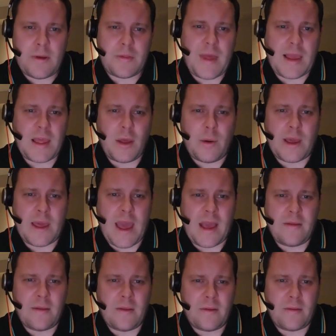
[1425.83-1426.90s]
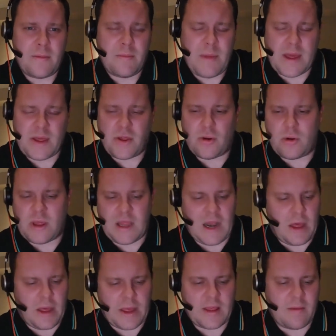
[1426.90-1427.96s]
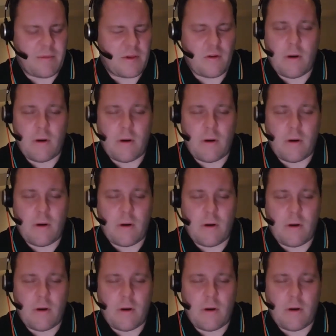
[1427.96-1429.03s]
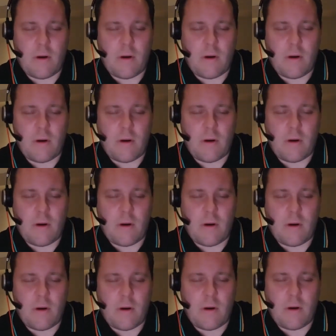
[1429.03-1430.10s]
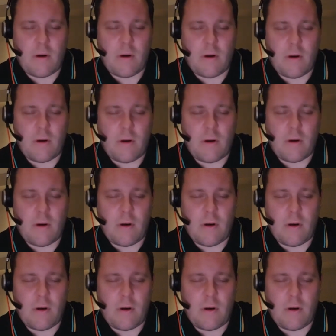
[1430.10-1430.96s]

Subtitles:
Thank you again. Make sure you like, subscribe, hit the bell, share it with around all your mates.